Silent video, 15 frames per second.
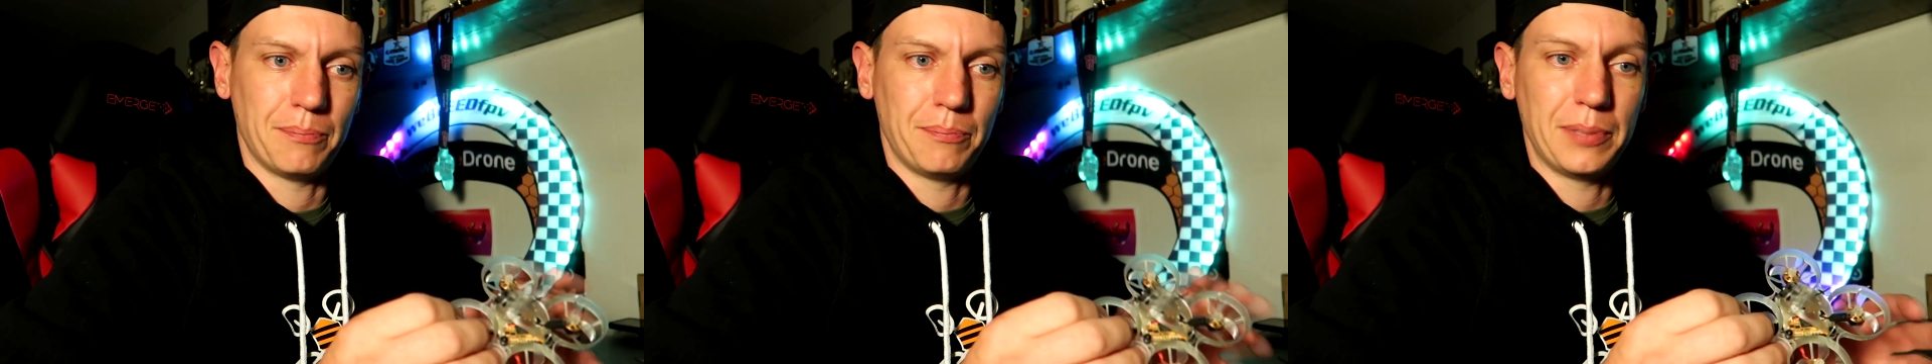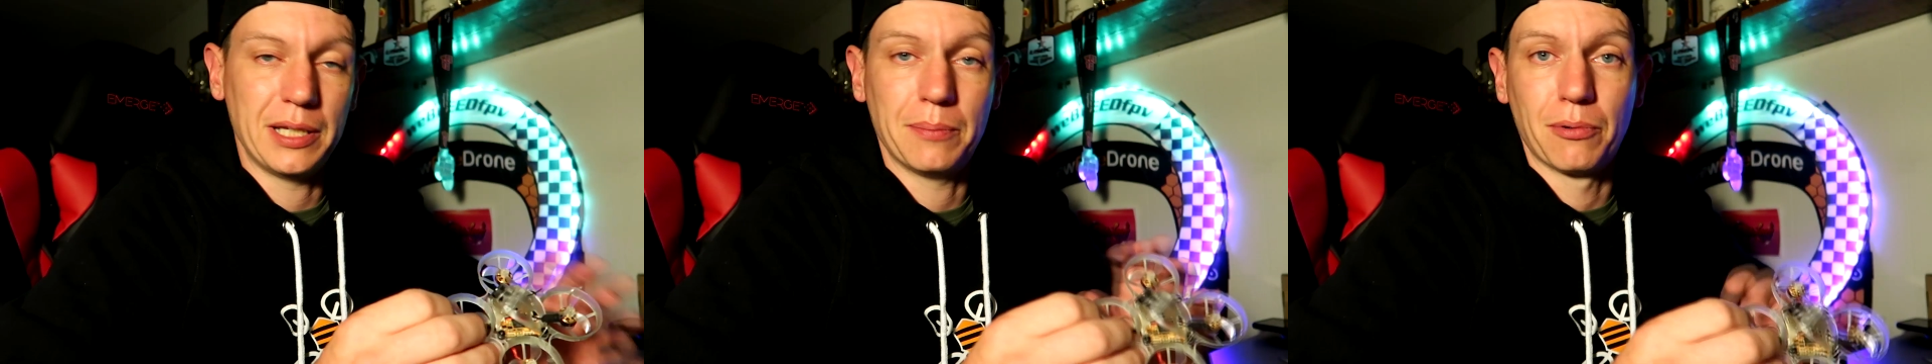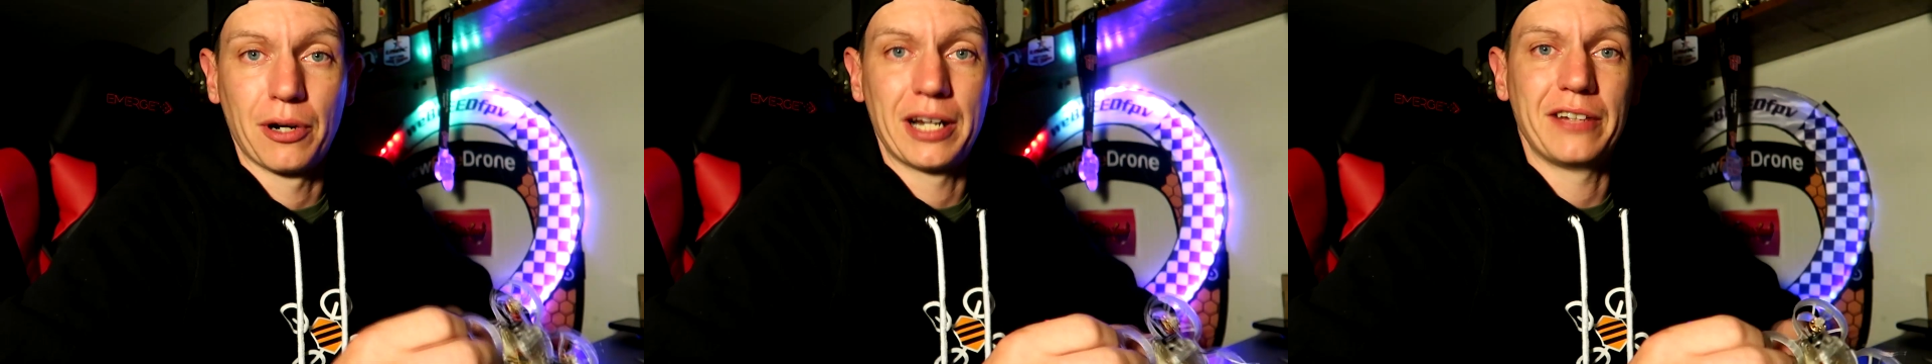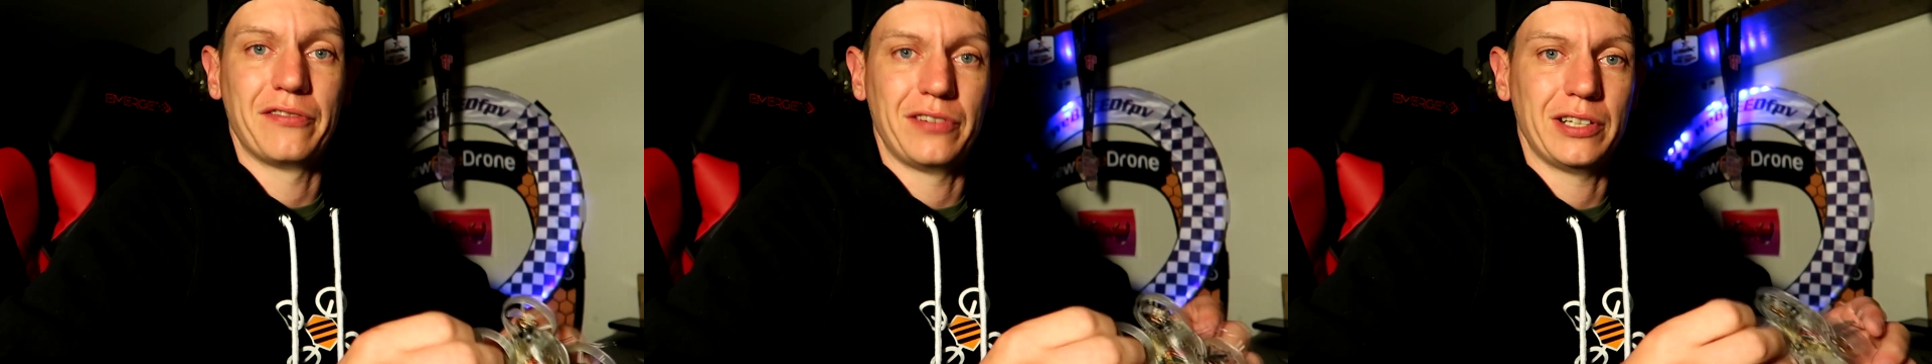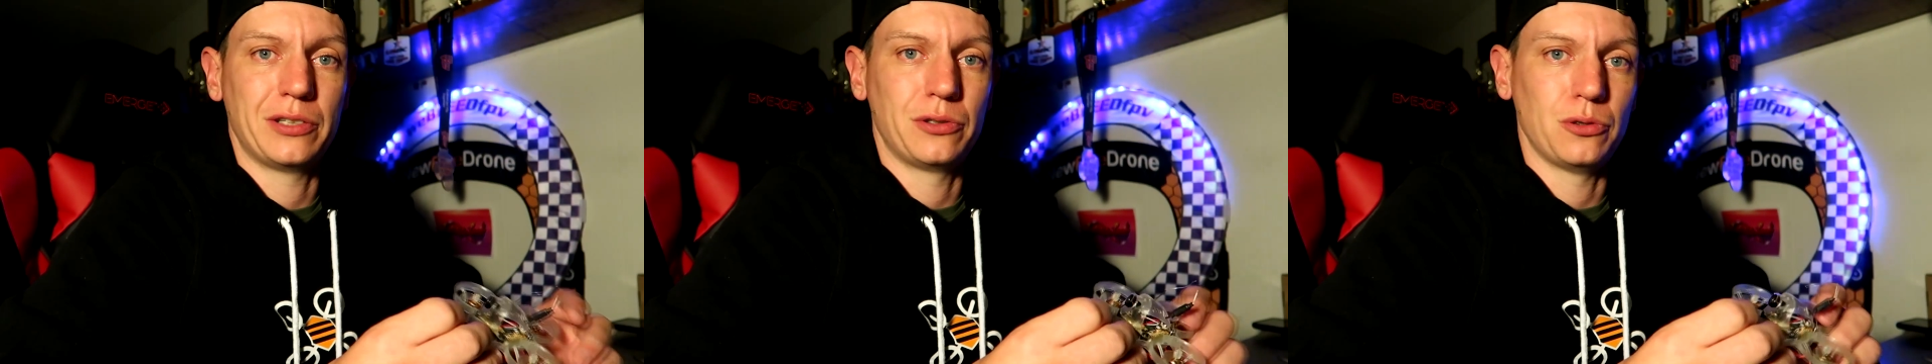Beebrain
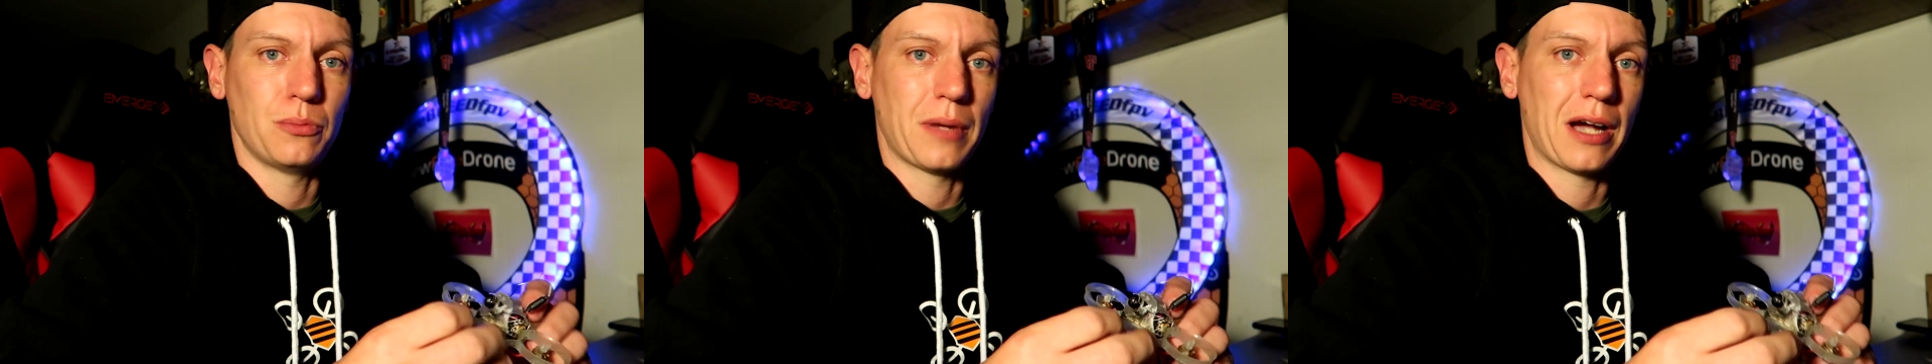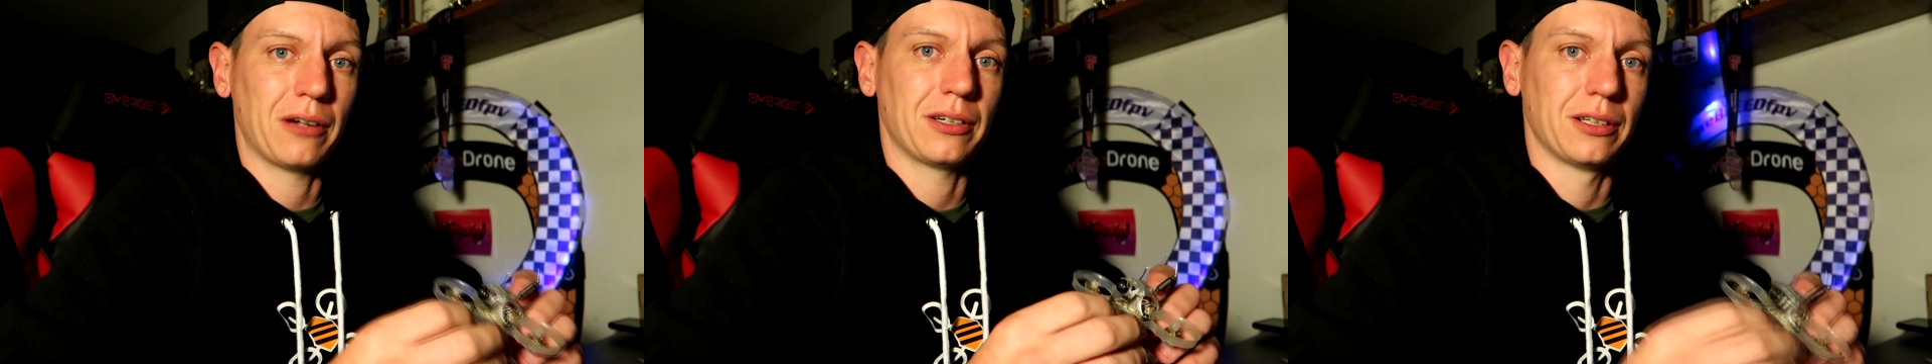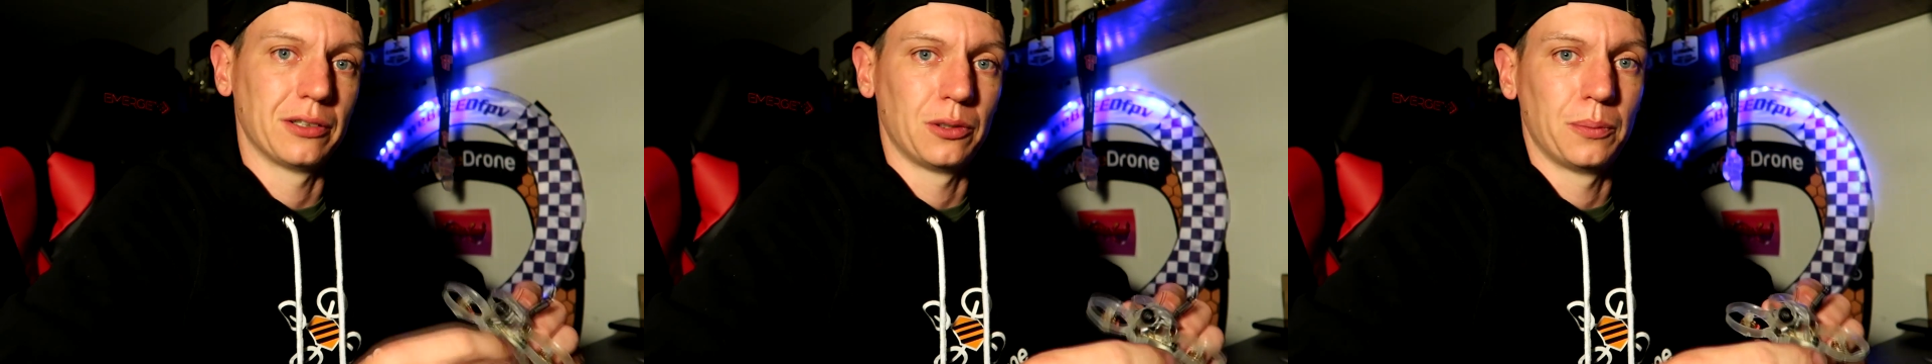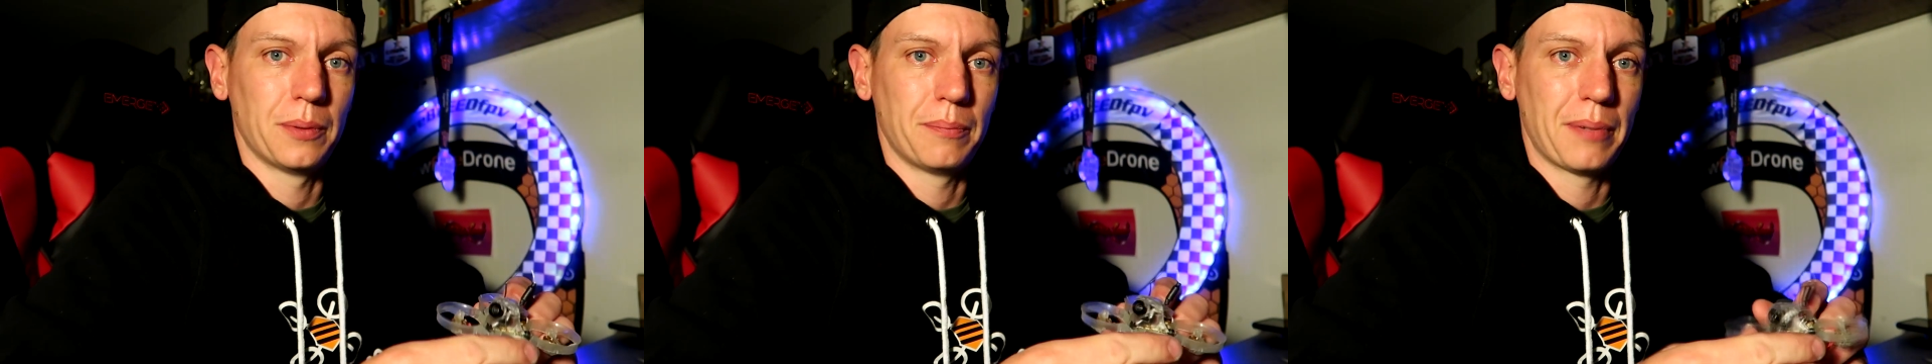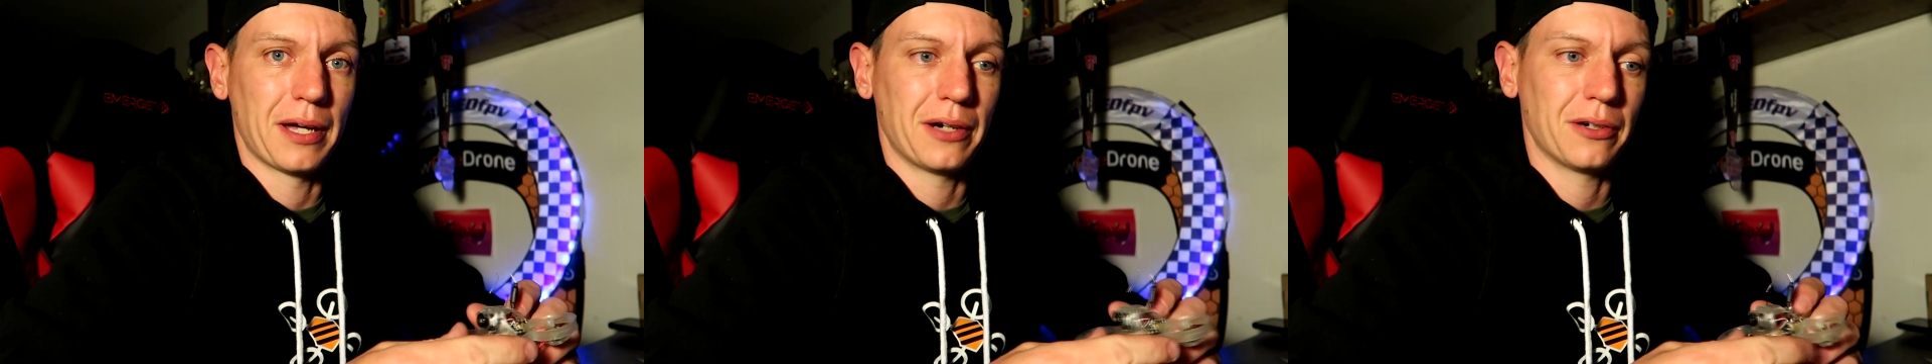V2 mount a little
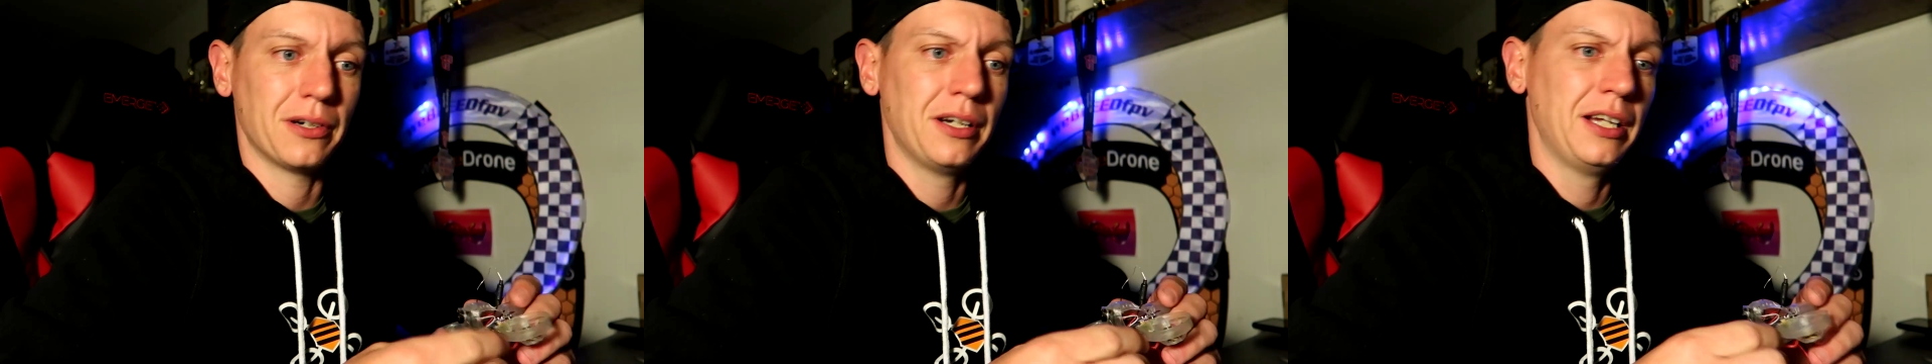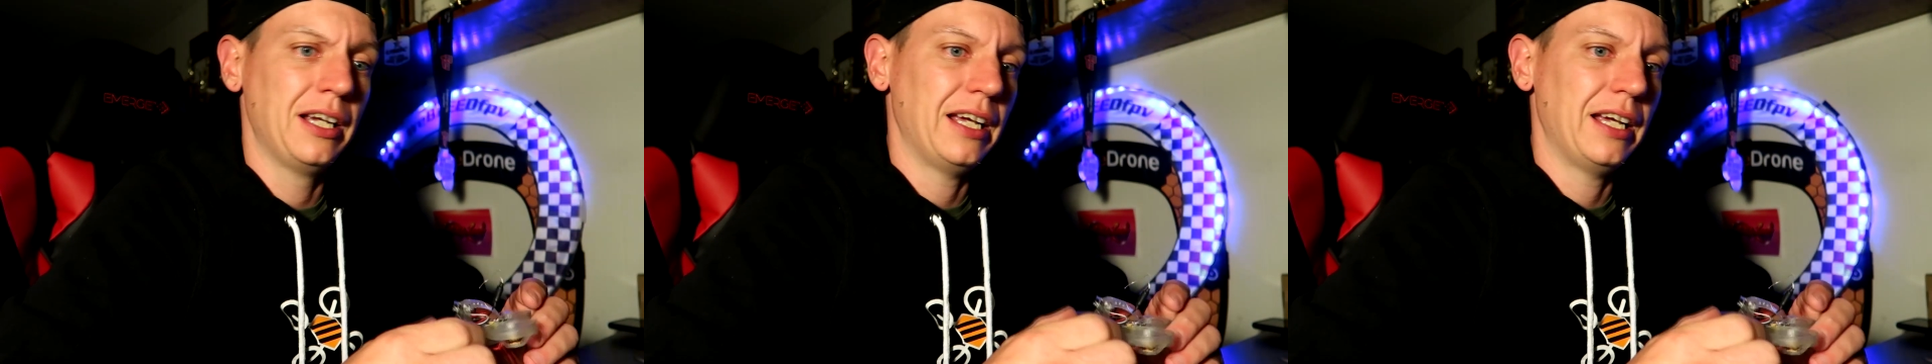bit better.